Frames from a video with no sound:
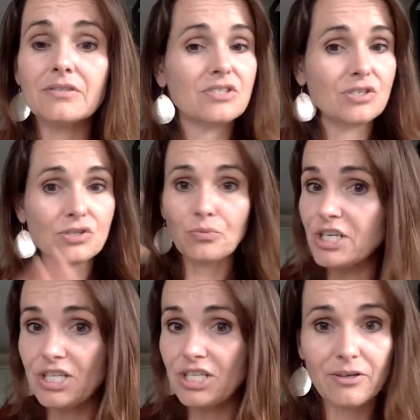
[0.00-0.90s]
to
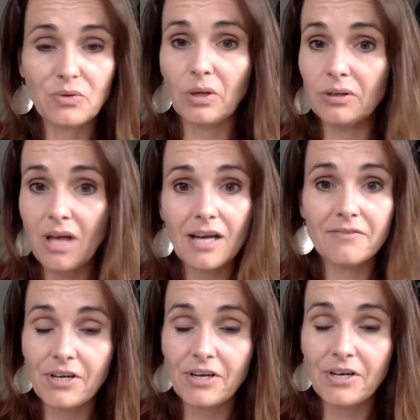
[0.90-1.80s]
reach out to a lot of
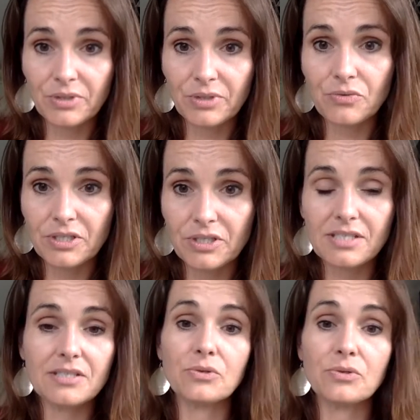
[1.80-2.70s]
other
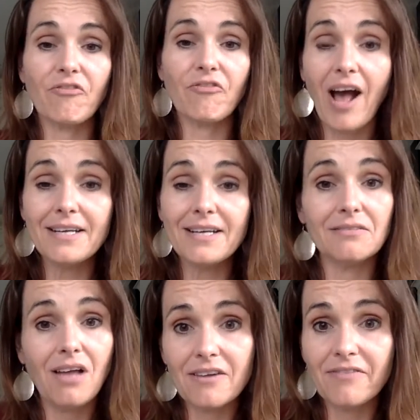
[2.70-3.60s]
resources or to find a
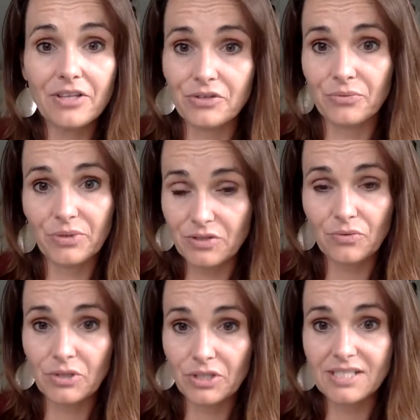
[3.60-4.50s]
lot of other
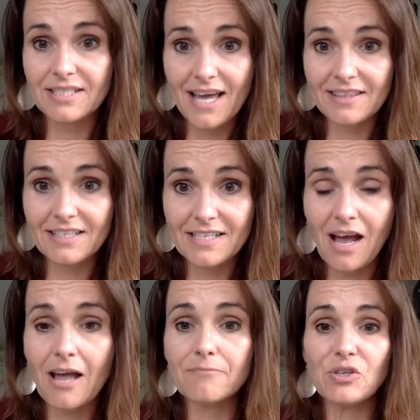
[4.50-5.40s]
resources at the
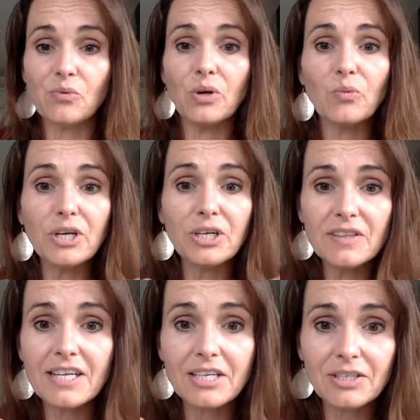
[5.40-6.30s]
time. So when
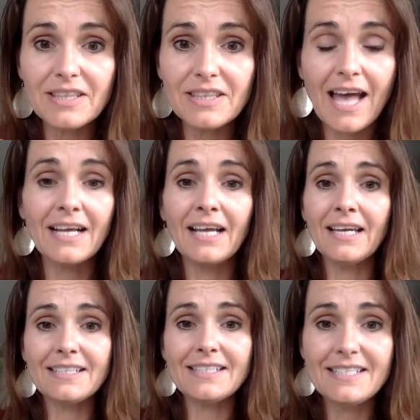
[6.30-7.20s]
they're in that
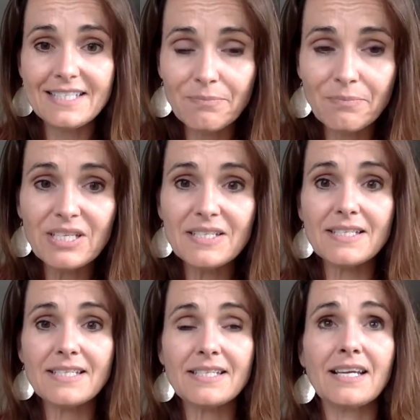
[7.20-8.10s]

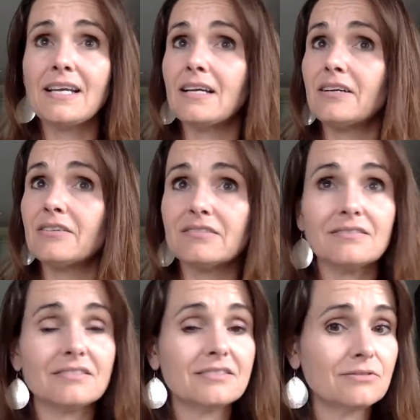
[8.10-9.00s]
deepest
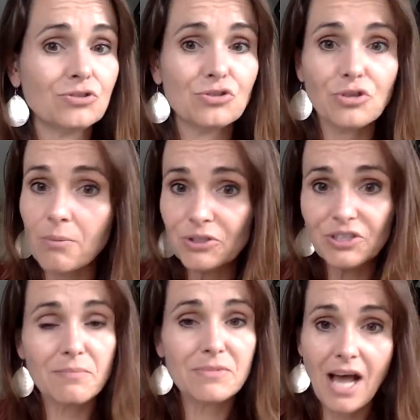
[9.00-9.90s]

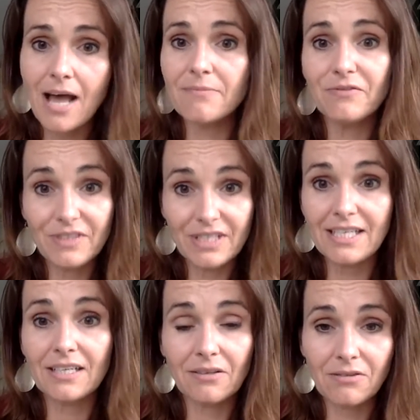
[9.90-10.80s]
troublesome time of
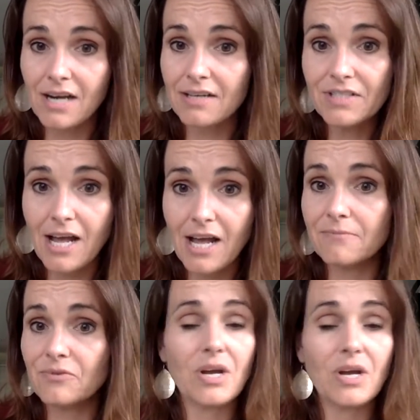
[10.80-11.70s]
need, a lot of
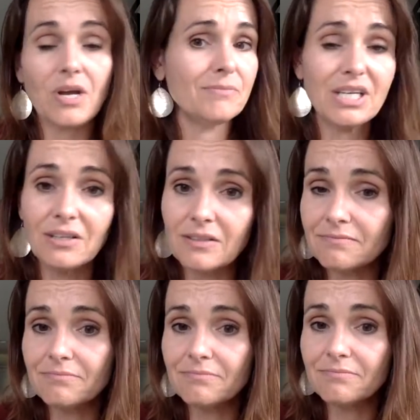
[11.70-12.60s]
times, right?
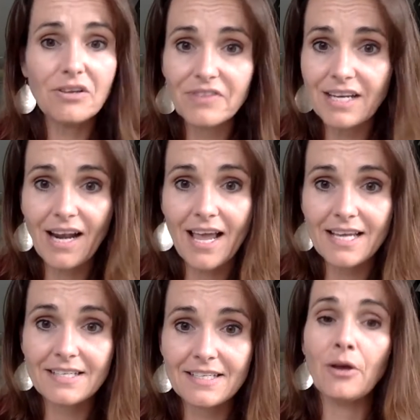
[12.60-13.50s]
Middle of the night,